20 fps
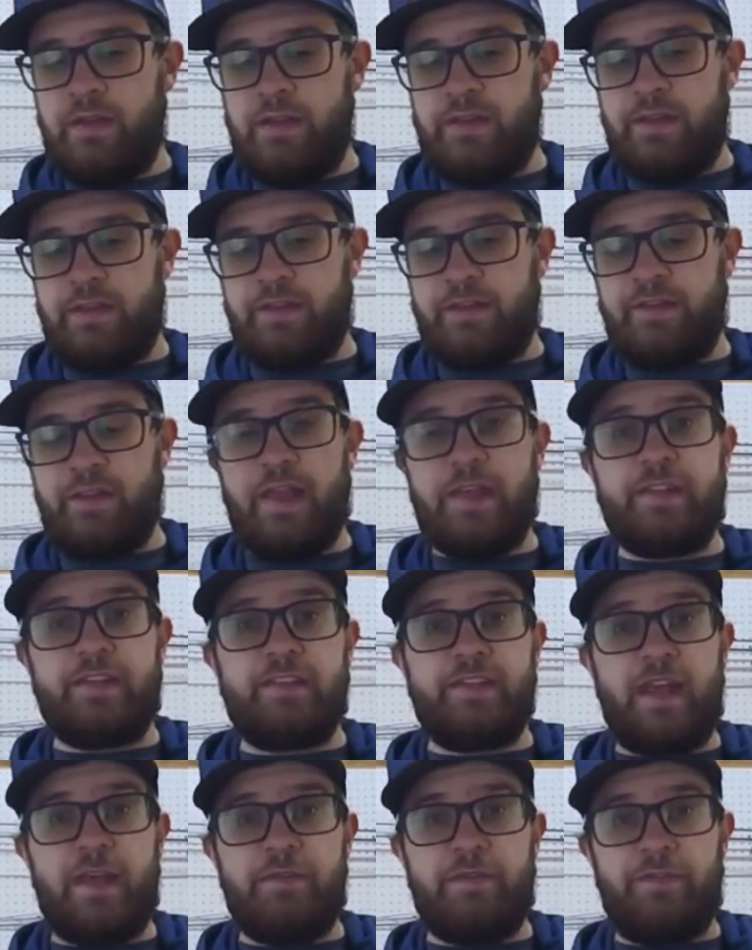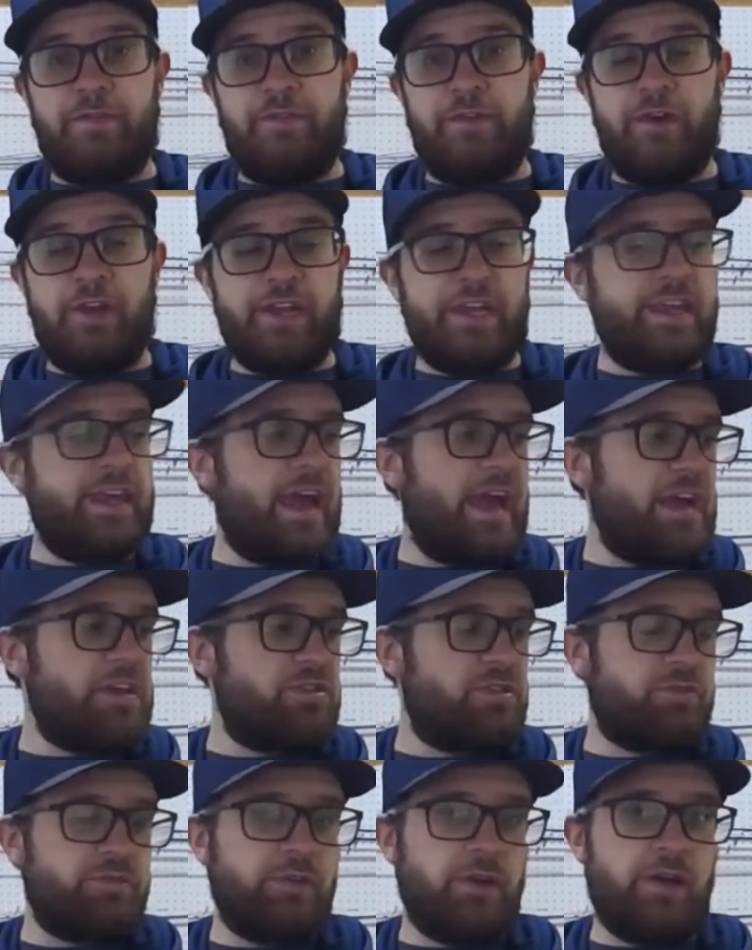This is a 7-foot
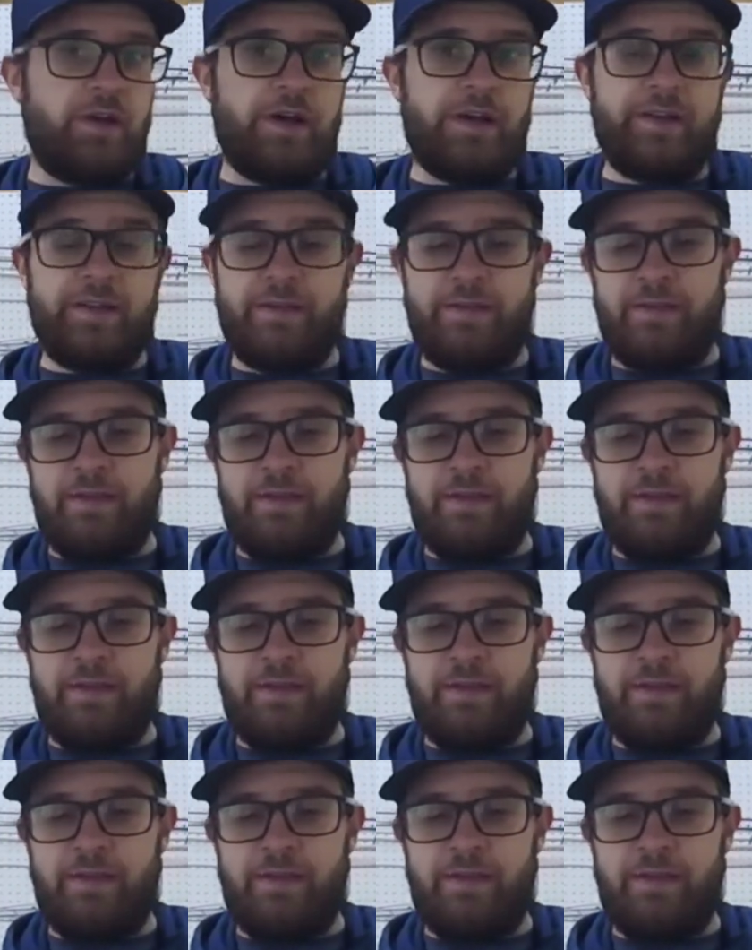Cashion rod.